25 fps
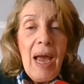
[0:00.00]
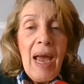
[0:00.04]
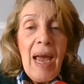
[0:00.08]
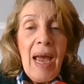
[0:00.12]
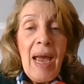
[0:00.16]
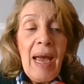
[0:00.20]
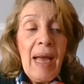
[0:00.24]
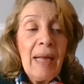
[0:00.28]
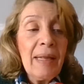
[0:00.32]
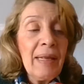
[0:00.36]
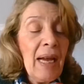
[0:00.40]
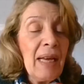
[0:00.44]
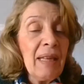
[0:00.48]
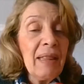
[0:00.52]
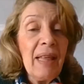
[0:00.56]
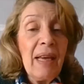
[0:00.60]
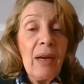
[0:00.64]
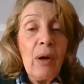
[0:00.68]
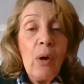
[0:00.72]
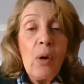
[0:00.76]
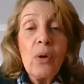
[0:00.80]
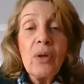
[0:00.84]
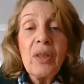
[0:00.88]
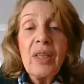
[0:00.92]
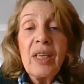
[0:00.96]
And I
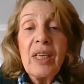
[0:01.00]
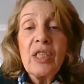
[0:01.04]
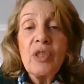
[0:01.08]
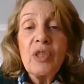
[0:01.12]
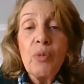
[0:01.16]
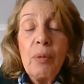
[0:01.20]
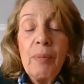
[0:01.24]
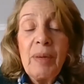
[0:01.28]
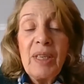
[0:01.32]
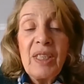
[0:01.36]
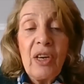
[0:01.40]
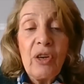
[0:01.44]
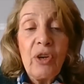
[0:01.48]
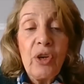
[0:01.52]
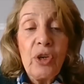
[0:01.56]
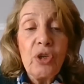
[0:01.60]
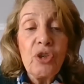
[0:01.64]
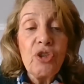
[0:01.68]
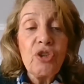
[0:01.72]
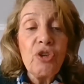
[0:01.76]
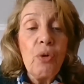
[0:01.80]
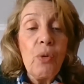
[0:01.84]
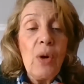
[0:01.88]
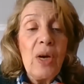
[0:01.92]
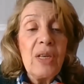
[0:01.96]
think all these women are going
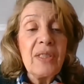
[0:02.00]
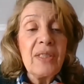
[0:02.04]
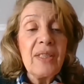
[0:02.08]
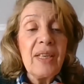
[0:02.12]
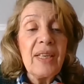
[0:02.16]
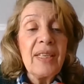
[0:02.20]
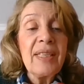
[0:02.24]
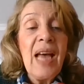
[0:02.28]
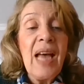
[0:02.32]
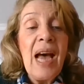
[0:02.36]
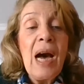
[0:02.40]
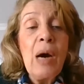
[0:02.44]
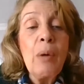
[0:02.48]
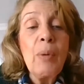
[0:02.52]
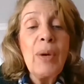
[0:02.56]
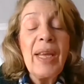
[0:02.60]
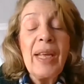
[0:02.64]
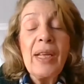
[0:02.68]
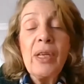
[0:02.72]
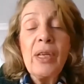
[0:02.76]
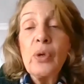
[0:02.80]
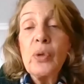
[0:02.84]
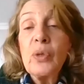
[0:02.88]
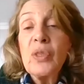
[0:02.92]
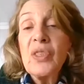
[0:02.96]
to show us is how we
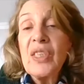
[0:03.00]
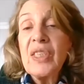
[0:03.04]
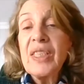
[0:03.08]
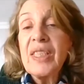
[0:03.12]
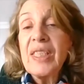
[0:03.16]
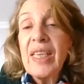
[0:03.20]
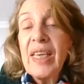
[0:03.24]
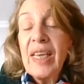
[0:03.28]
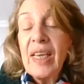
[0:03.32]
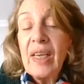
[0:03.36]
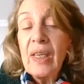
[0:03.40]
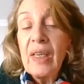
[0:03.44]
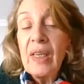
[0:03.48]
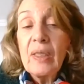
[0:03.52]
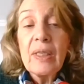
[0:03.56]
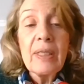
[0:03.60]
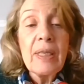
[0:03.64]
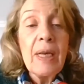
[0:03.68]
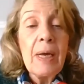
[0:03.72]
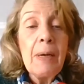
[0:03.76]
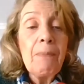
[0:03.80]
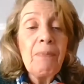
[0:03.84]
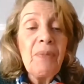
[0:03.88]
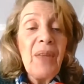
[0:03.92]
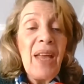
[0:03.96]
can use the
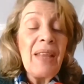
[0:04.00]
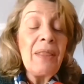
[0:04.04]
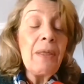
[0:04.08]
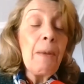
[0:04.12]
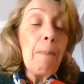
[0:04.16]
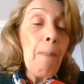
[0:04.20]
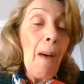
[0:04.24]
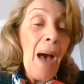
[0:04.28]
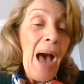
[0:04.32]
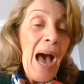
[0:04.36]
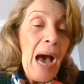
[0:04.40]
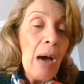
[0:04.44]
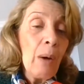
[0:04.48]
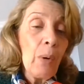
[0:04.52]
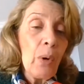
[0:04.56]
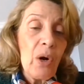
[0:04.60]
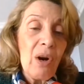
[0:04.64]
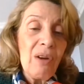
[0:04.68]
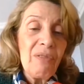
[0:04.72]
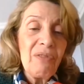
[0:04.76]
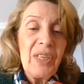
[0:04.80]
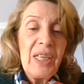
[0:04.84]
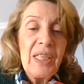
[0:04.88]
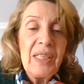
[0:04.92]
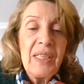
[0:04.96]
skills and the
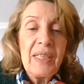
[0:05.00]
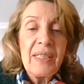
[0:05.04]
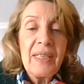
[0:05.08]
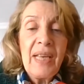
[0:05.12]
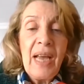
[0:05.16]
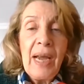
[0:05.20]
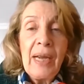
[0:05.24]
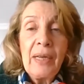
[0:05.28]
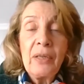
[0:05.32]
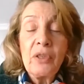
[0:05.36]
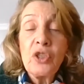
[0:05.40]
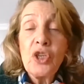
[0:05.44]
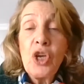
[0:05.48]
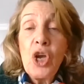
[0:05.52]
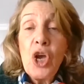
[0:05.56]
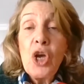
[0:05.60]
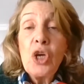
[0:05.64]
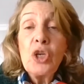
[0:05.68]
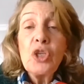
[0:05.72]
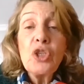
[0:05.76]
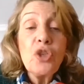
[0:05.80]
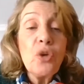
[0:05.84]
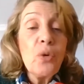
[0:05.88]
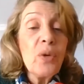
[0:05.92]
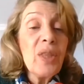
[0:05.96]
power of data science
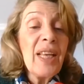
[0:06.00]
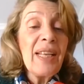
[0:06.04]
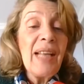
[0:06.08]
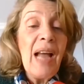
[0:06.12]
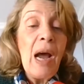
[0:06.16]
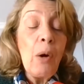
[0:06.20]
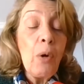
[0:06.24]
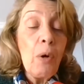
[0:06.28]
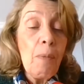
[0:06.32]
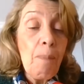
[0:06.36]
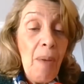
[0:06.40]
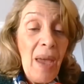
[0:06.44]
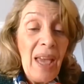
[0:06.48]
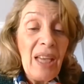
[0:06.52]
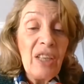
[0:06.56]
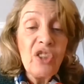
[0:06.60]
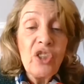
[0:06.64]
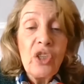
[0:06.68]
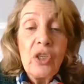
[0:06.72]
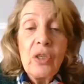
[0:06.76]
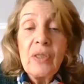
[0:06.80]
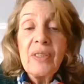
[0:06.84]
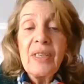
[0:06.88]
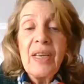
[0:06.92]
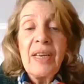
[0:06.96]
so that our
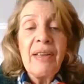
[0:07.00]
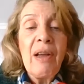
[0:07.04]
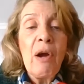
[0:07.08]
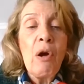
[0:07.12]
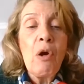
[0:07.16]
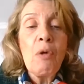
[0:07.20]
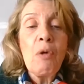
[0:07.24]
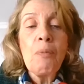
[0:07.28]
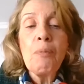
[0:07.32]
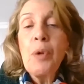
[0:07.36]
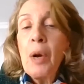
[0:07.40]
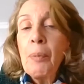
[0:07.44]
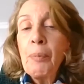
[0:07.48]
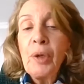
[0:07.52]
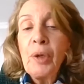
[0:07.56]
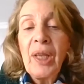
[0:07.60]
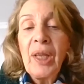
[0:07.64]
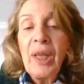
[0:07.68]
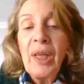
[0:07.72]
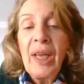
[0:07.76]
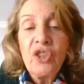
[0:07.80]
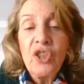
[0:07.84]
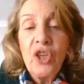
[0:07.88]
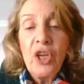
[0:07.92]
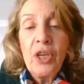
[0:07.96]
patients and our
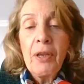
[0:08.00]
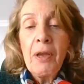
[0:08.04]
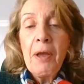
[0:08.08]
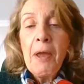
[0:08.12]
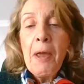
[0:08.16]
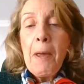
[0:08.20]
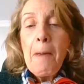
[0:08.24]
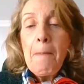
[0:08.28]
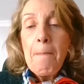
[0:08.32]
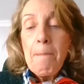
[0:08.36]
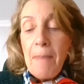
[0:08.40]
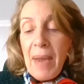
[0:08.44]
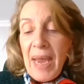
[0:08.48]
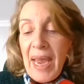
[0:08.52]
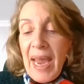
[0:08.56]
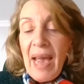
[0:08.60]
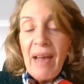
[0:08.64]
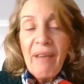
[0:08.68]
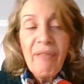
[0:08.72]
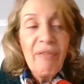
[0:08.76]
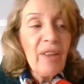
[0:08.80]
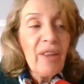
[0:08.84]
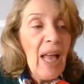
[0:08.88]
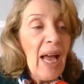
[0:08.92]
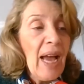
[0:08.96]
population may
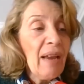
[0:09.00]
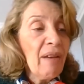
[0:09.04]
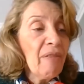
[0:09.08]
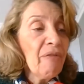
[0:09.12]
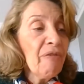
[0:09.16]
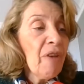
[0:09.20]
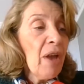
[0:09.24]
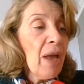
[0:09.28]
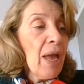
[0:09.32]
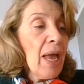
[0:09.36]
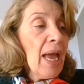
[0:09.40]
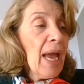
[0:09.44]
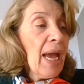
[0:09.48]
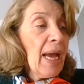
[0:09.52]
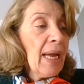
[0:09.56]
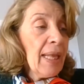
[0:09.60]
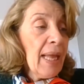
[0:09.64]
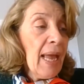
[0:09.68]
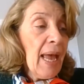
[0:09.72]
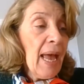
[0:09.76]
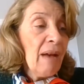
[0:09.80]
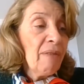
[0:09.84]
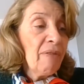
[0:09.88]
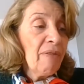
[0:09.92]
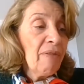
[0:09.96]
have life
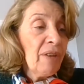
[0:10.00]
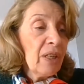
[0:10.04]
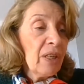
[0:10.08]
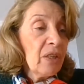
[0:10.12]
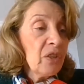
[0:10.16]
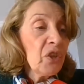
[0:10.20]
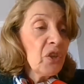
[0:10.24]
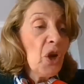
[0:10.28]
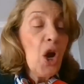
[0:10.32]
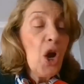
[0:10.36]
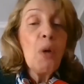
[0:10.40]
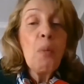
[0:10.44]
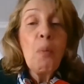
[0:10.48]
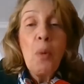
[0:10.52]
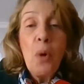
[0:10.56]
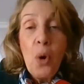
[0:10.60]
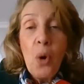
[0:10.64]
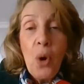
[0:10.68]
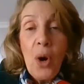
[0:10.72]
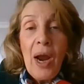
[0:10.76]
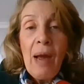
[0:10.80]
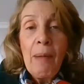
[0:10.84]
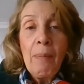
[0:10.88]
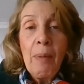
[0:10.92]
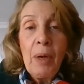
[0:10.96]
and have it
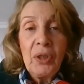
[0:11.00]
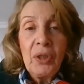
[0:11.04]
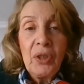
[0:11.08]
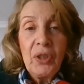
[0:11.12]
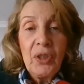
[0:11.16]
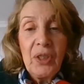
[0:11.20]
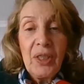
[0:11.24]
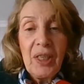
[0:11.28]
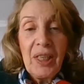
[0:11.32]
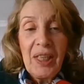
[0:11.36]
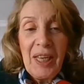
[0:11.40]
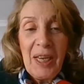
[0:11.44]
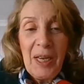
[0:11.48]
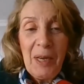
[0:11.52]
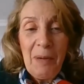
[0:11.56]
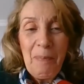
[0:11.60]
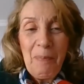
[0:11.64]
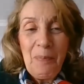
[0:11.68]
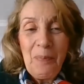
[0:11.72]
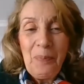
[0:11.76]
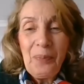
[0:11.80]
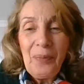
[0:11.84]
more abundantly.